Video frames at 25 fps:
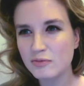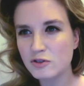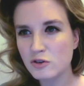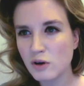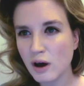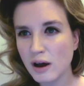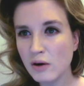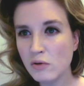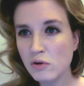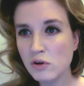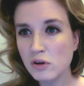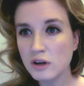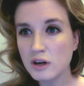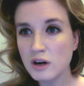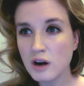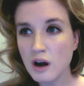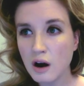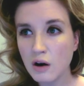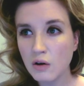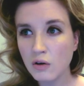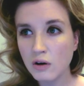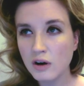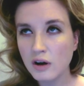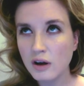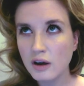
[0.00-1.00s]
So I don't really
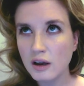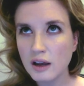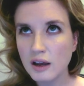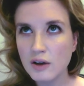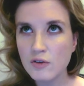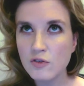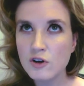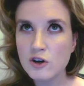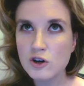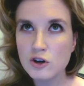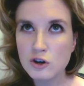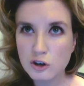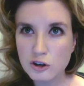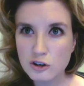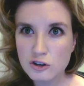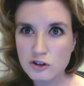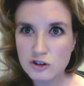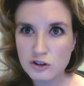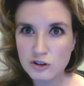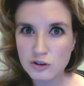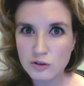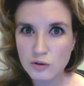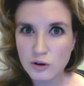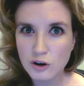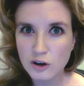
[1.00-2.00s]
know if he could
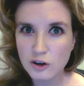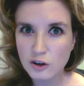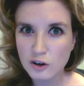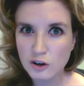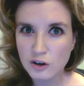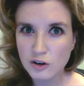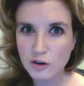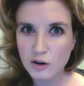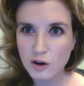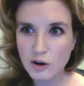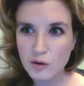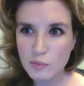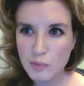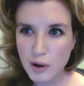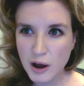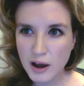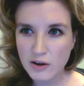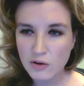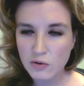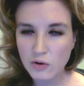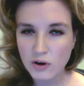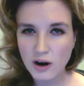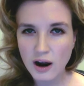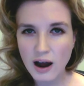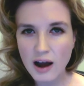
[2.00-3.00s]
do a good
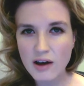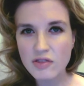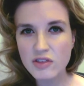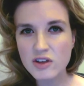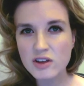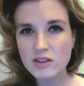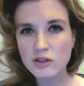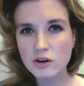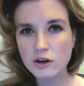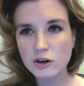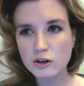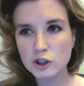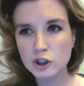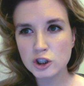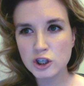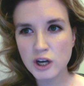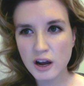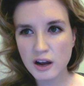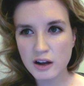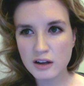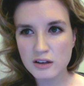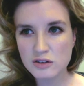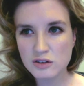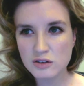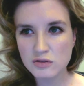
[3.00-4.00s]
Penguin. I think there are
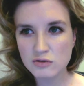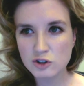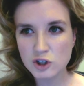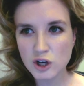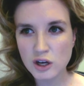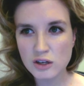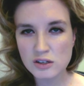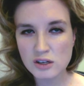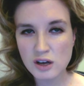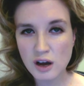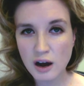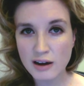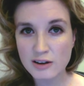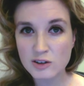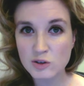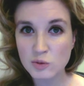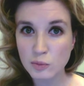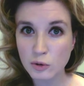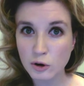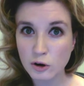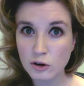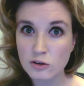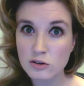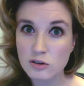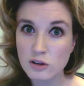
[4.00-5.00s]
shades of Jesse
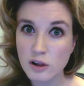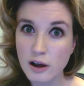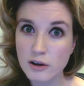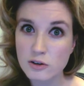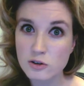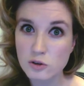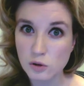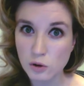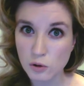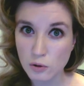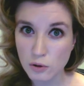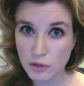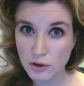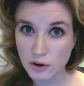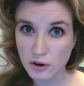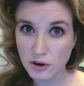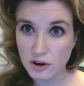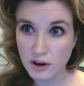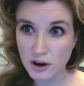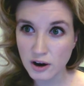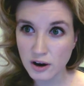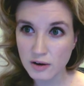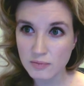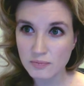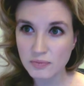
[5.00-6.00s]
Eisenberg as Lex Luthor
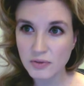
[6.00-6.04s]
here.